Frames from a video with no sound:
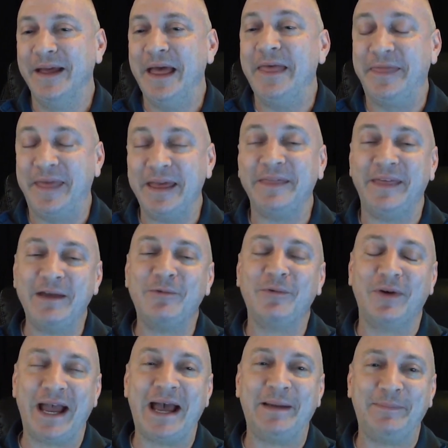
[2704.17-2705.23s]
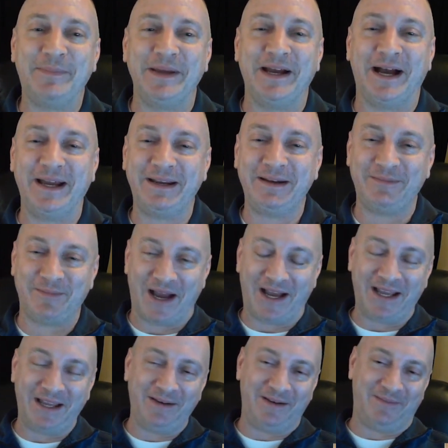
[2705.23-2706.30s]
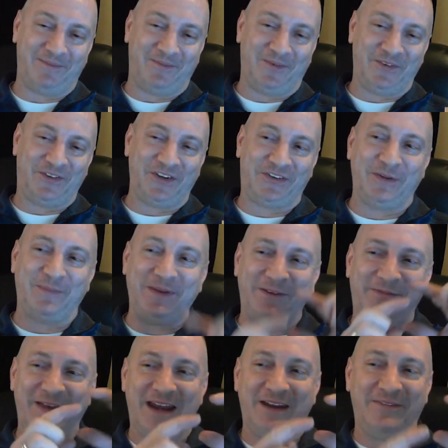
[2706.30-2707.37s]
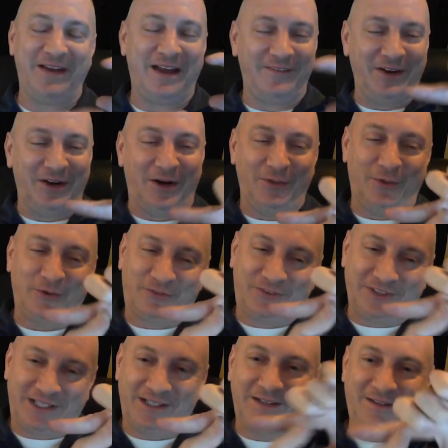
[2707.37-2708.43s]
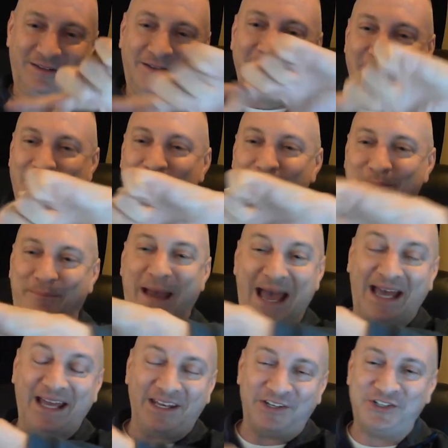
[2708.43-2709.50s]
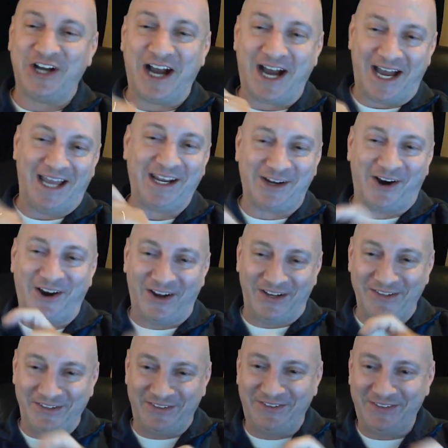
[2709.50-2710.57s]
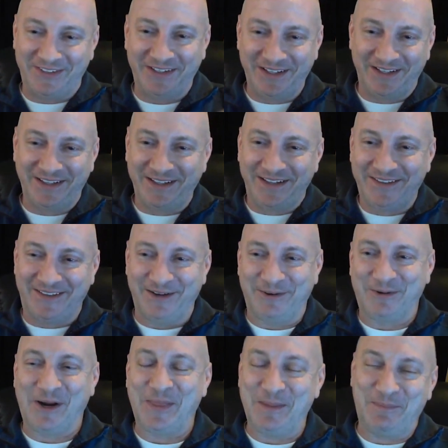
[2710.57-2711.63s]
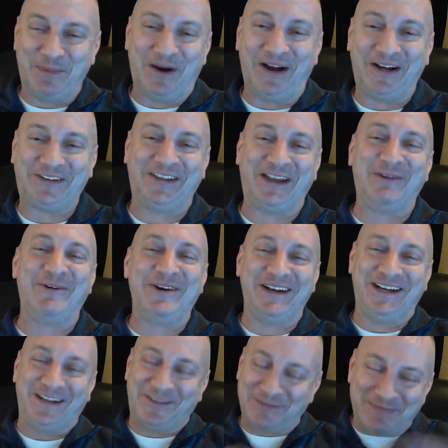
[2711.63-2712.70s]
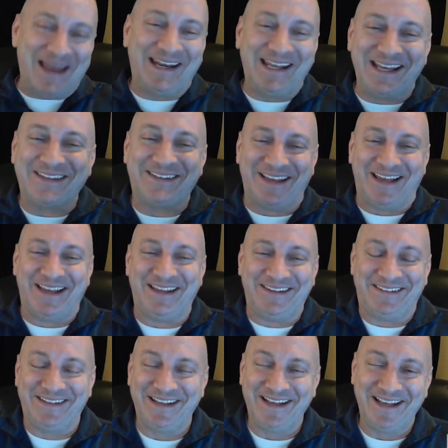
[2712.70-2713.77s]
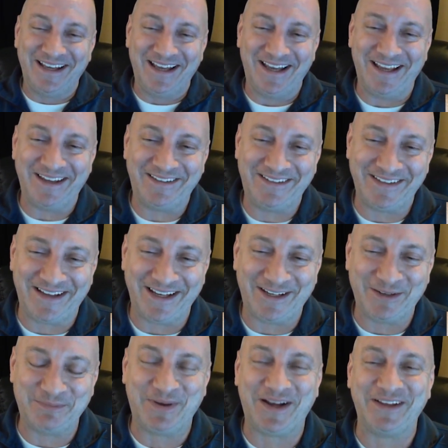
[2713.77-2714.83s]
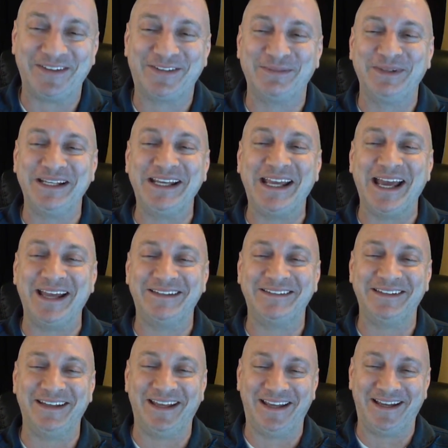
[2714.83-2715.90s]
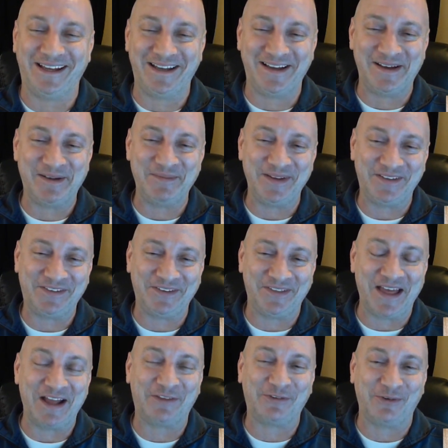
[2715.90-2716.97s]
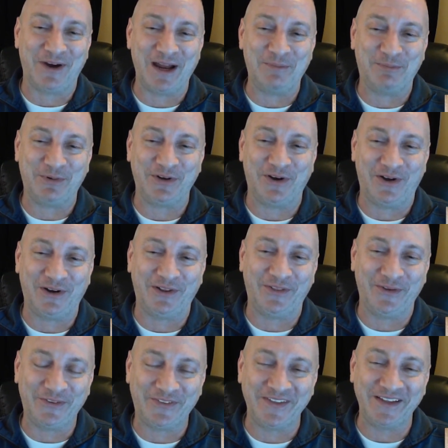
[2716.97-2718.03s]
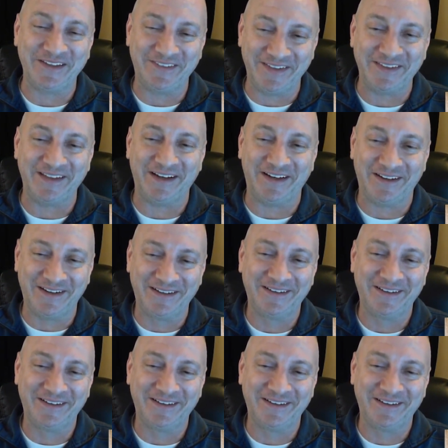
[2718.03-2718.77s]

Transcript: They were happy. I was just a big fan of having all those little badge icons that were on the box. I wanted as many as I could possibly get, and so that's why I put all of those things in there.